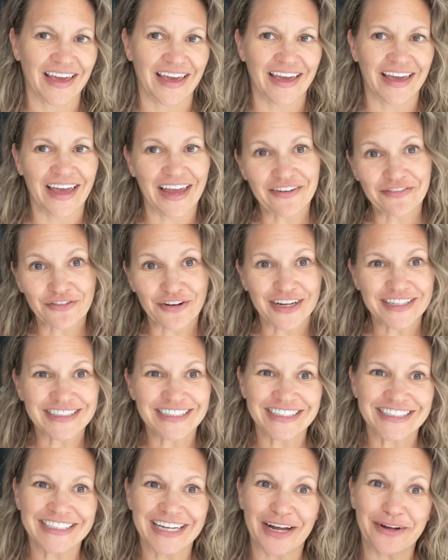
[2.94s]
Hey friends,
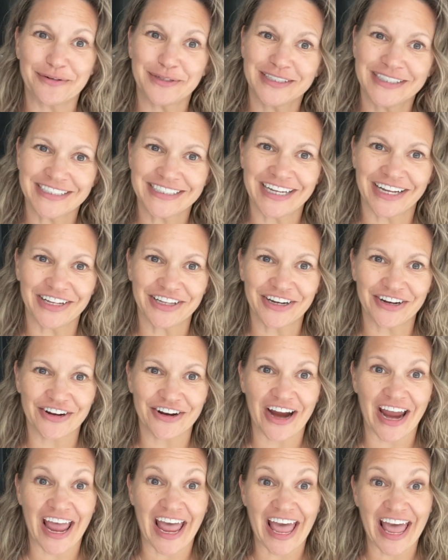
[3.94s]
Stylist Intel
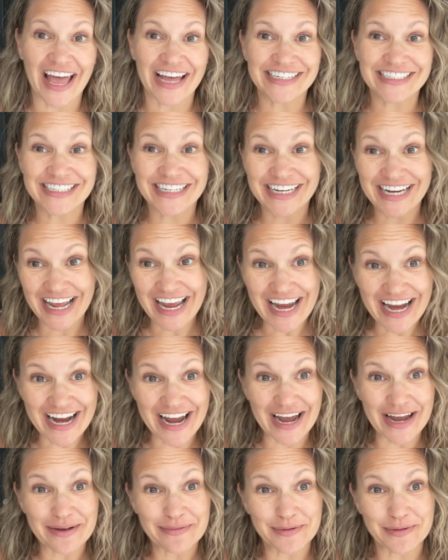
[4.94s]
here, and today
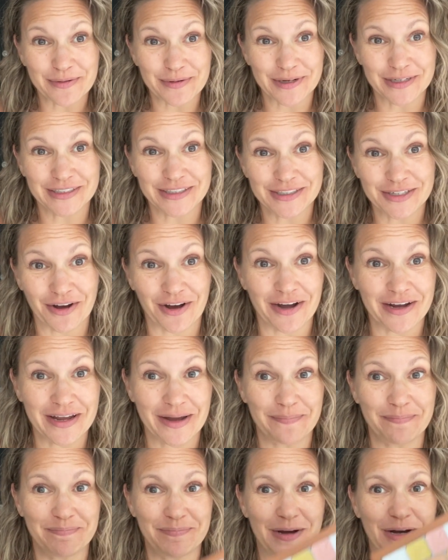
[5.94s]
I'm going to talk
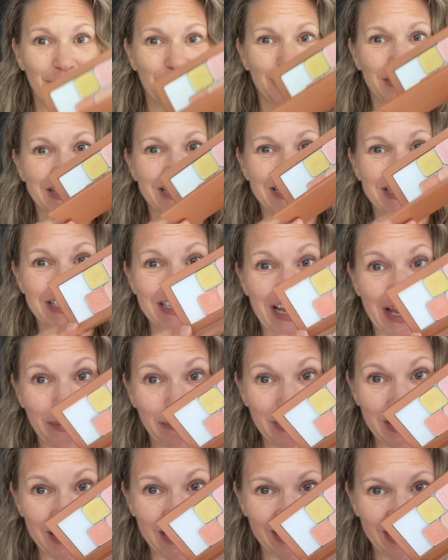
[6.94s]
about
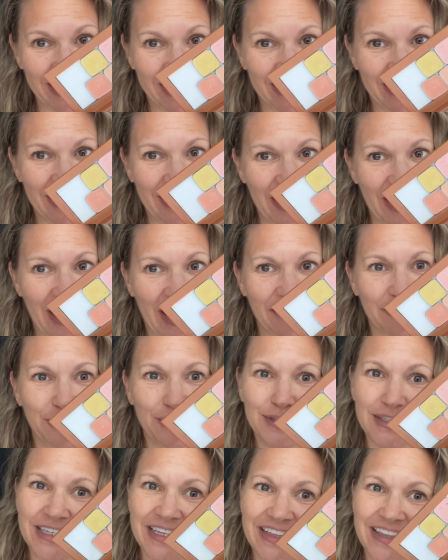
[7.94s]
Demi. Have you
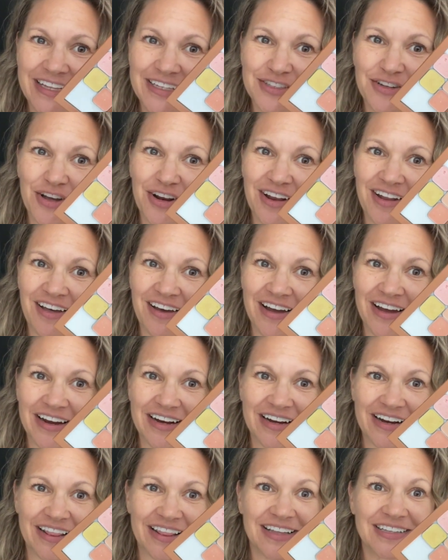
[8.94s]
seen these online?
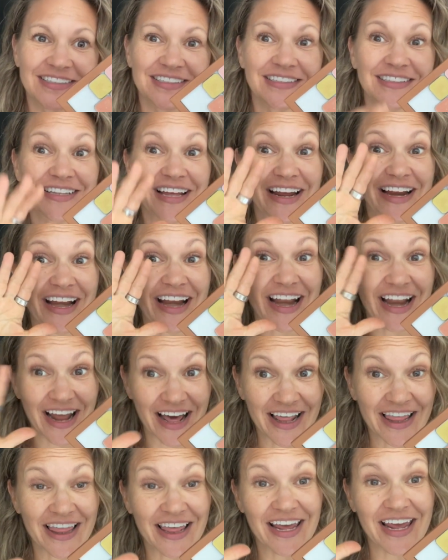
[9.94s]
This is like
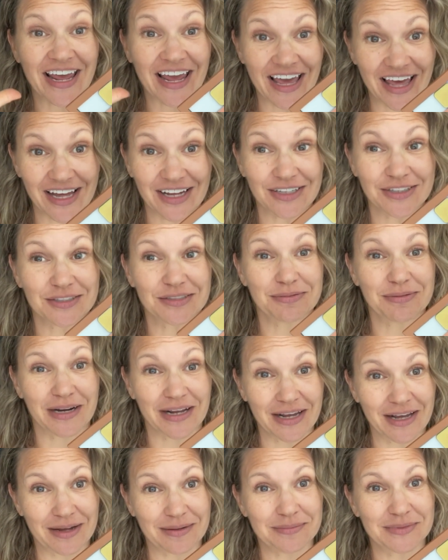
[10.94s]
nothing else when it
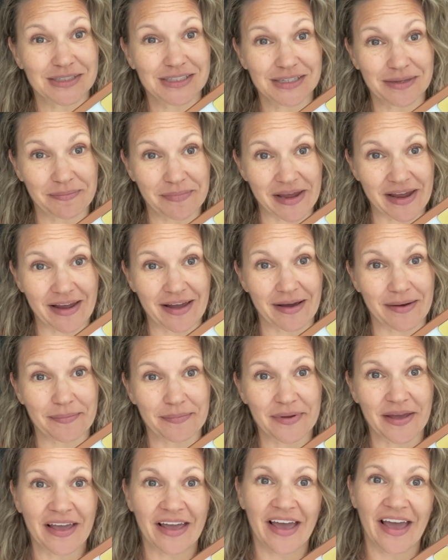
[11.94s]
comes to makeup,
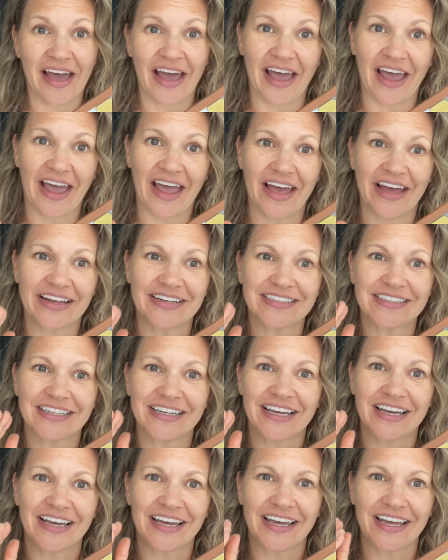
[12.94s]
and
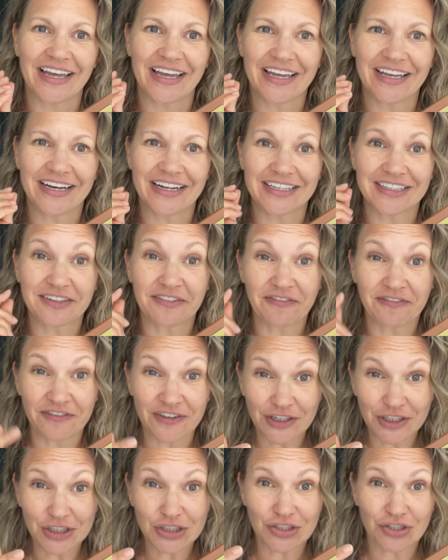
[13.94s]
it is
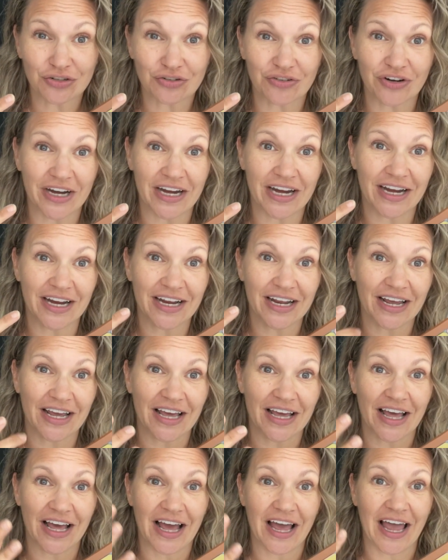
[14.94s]
filtering
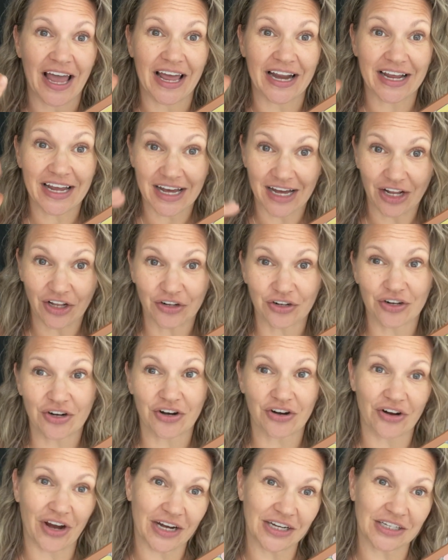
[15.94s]
and color
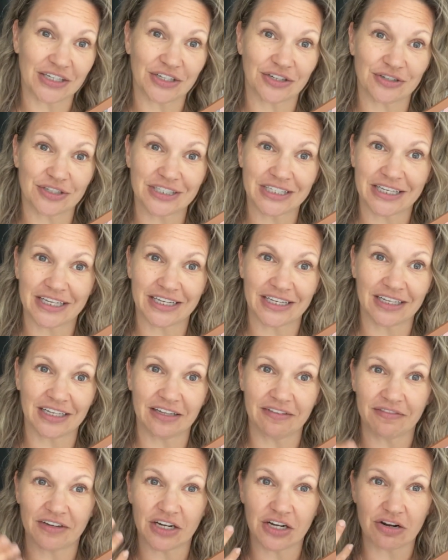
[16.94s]
correcting your skin,
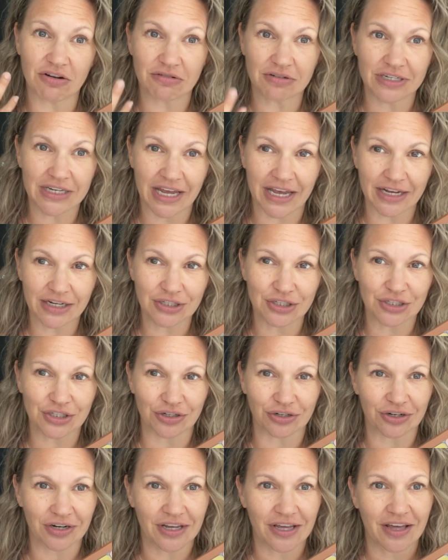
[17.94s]
leaving no texture.
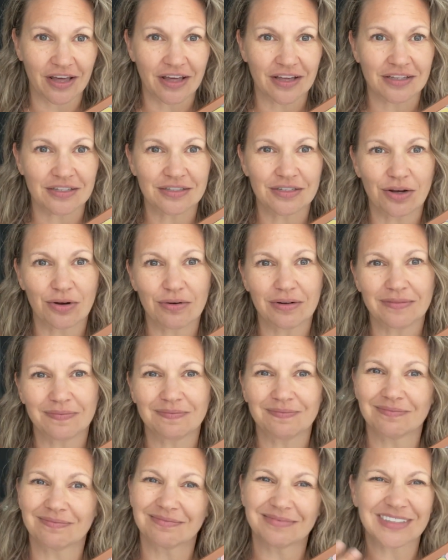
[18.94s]
So
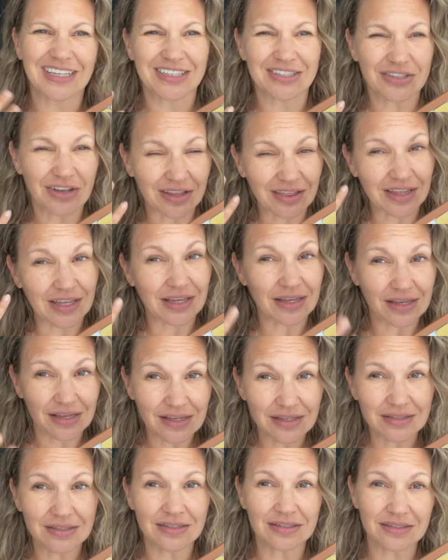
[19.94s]
it's not the
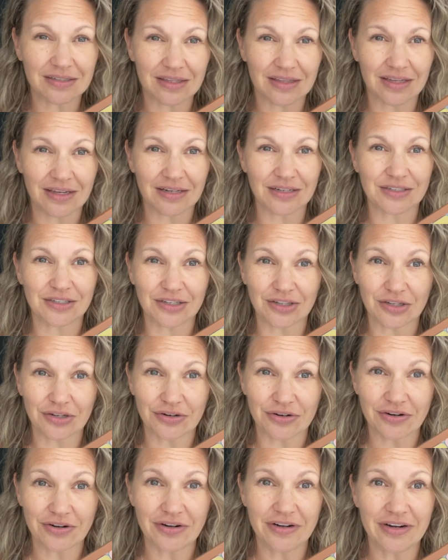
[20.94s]
easiest thing to
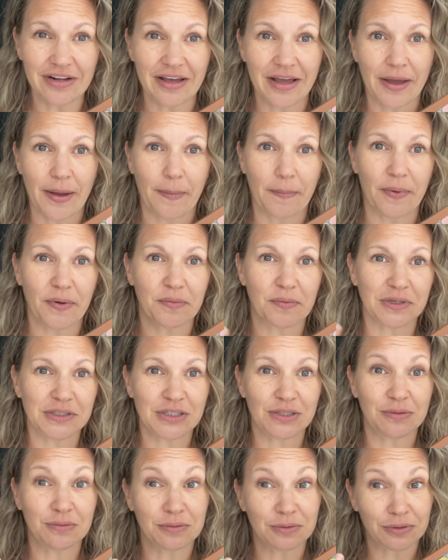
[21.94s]
learn, but once
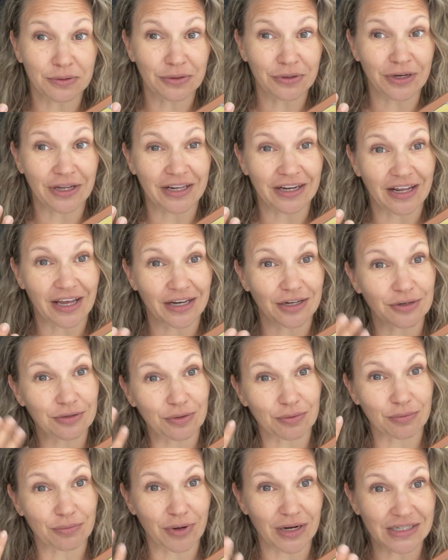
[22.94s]
you learn it and you
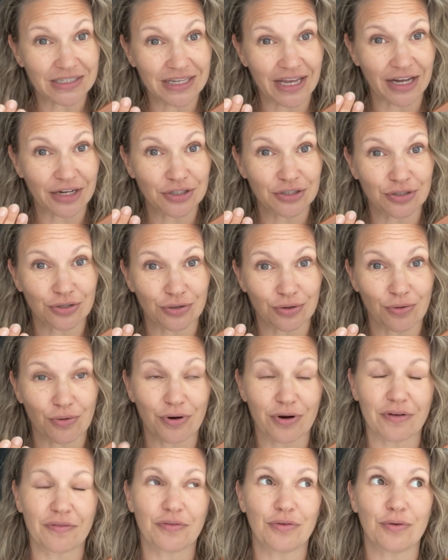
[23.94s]
don't want texture,
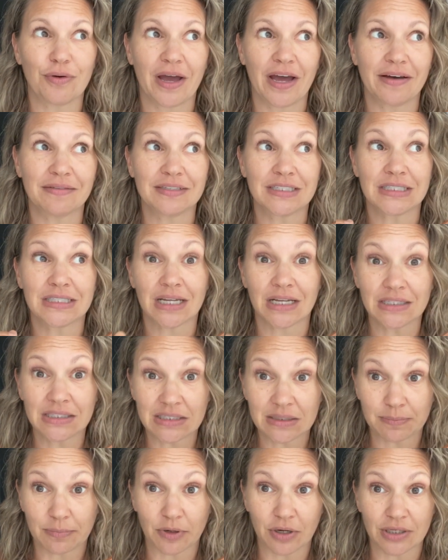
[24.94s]
or if you have
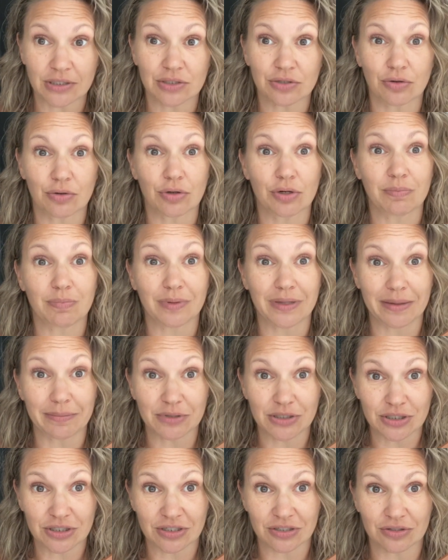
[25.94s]
sunspots or
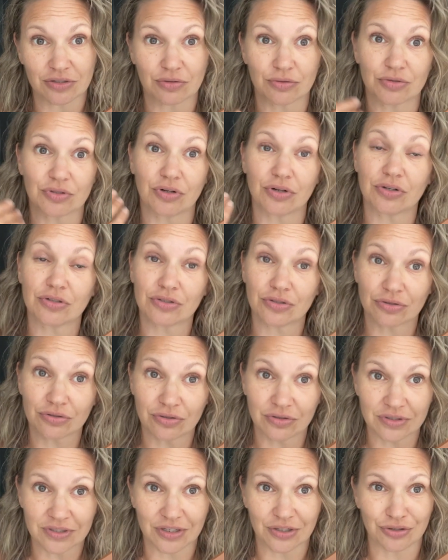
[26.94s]
blemishes or dark
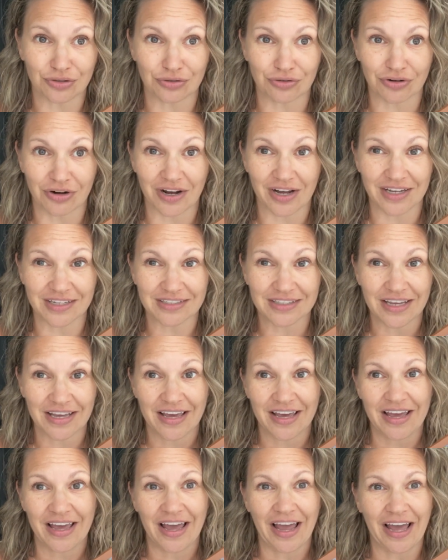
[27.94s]
circles under your eyes
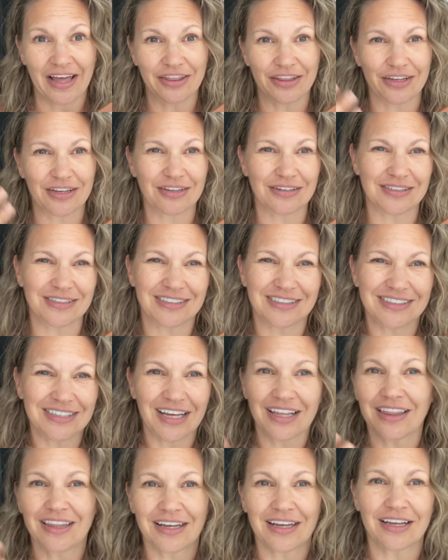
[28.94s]
and
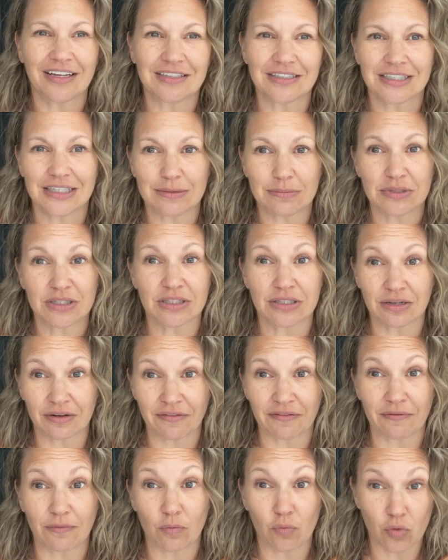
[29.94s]
nothing else seems to
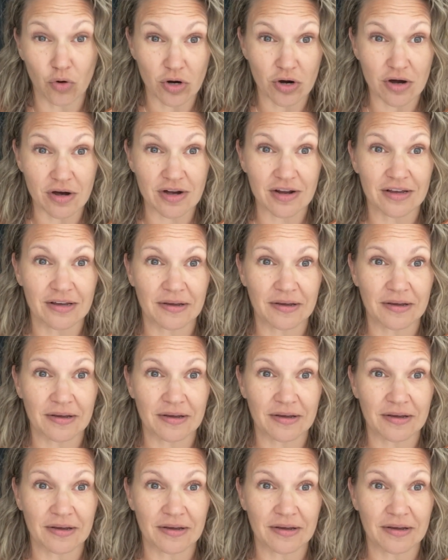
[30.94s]
work,